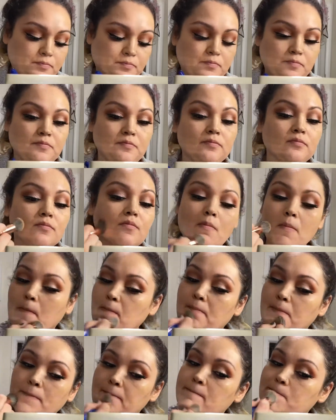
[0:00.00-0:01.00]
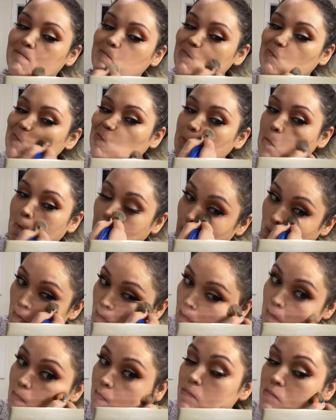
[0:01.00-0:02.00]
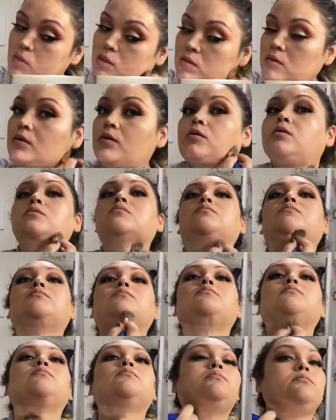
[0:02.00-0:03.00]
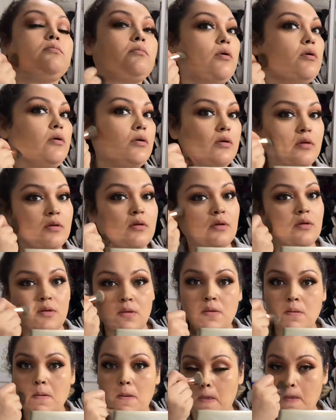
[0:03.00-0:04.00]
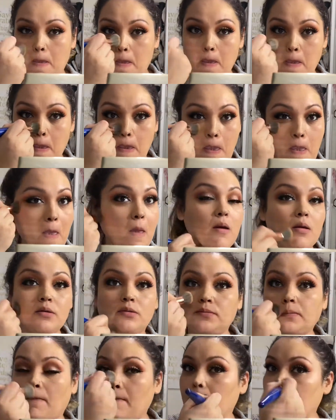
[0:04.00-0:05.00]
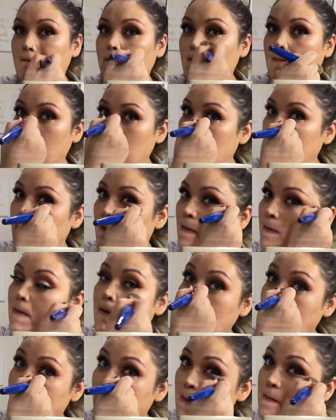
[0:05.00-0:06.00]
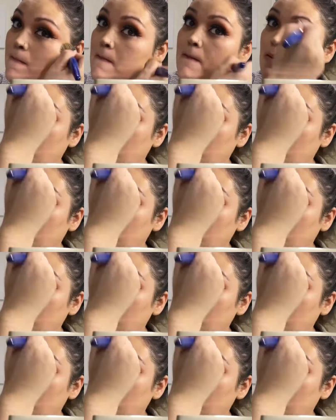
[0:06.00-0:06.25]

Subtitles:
I also like the blenders from e.l.f. Those are really good too.